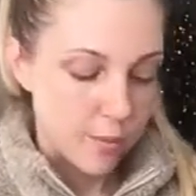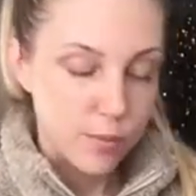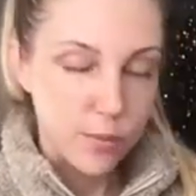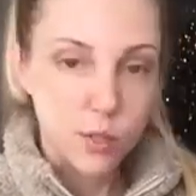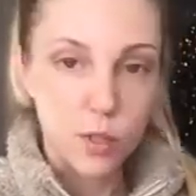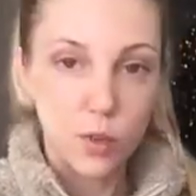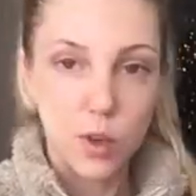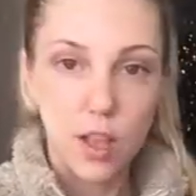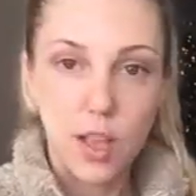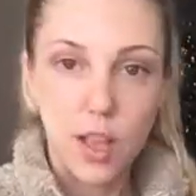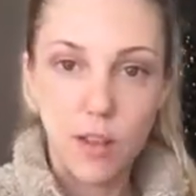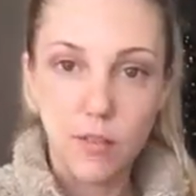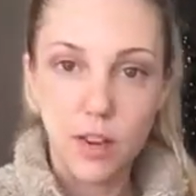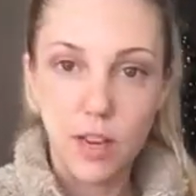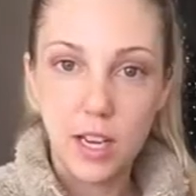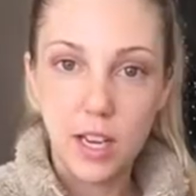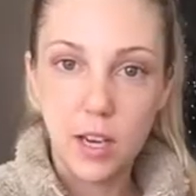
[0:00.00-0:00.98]
So I have
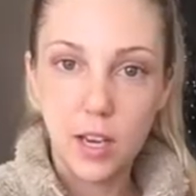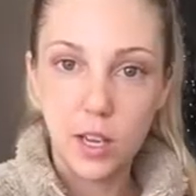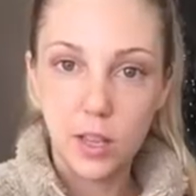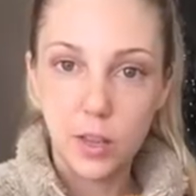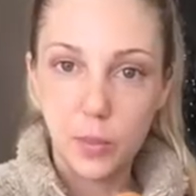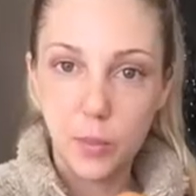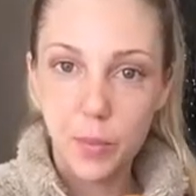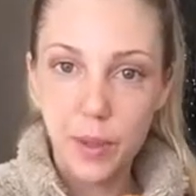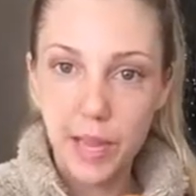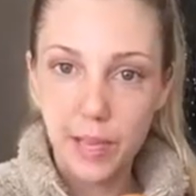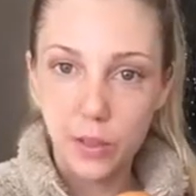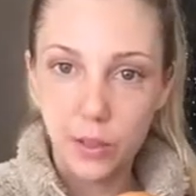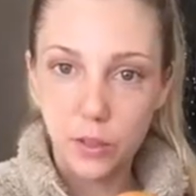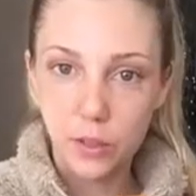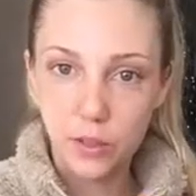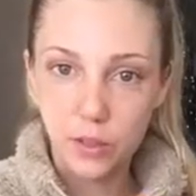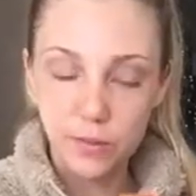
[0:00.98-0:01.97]
right here a little
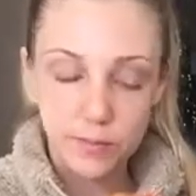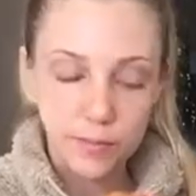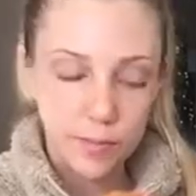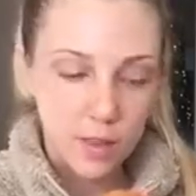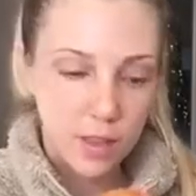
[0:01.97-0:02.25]
bagel.